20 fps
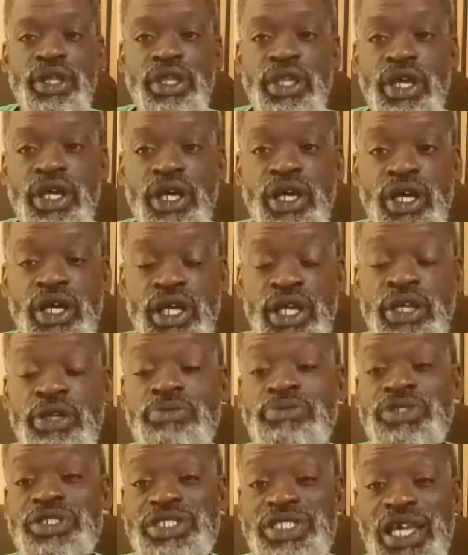The
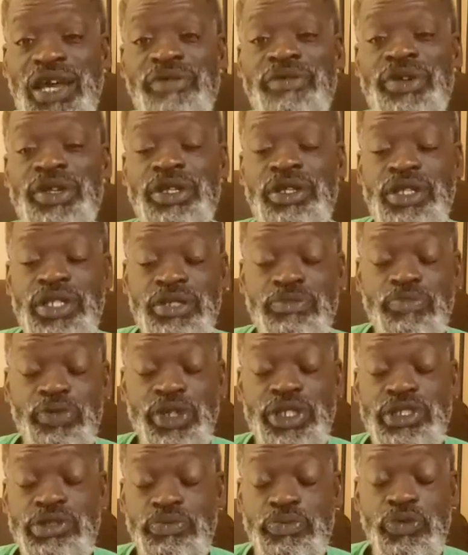M7
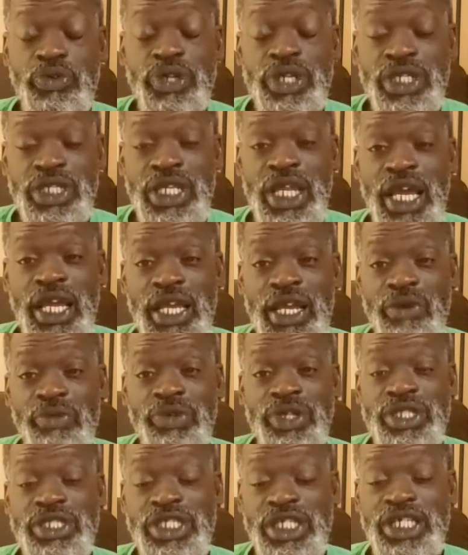principle of the day that
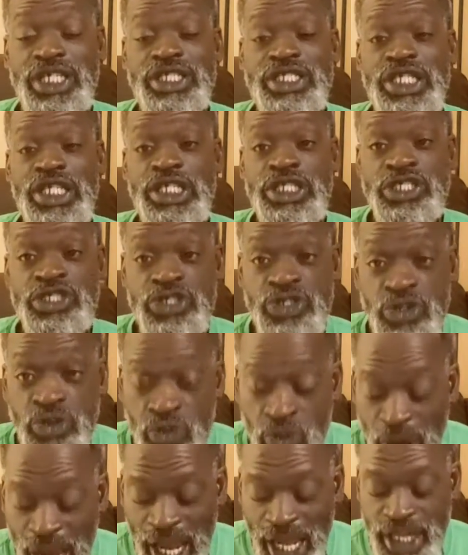we teach is
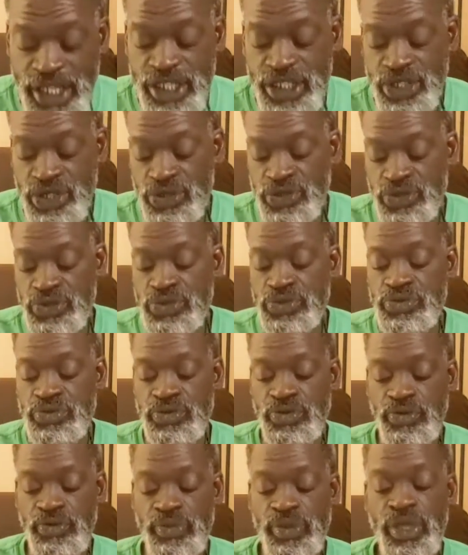gratitude.
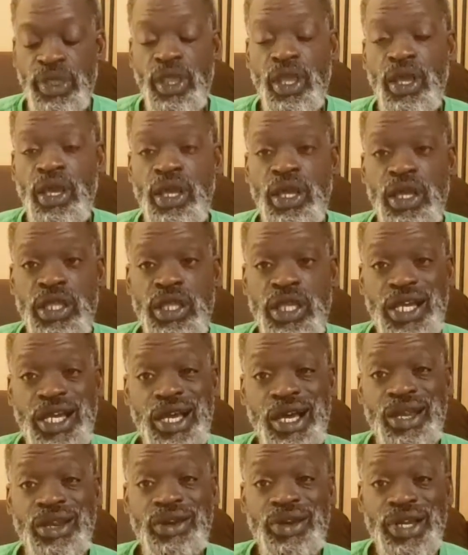The
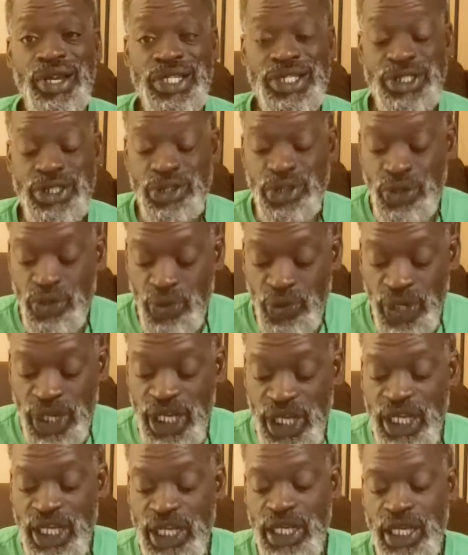color is
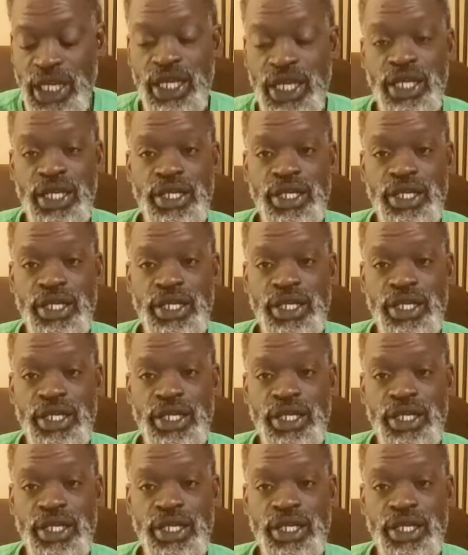green.